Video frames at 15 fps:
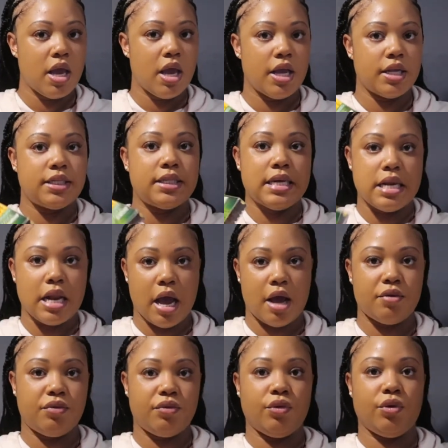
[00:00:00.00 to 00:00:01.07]
It's not
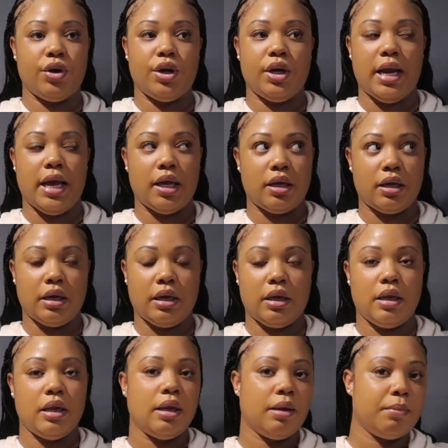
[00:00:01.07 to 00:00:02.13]
for like
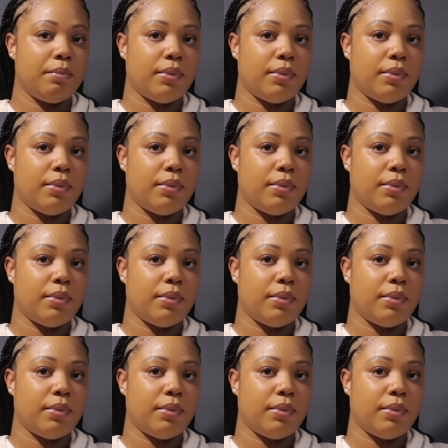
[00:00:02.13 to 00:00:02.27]
him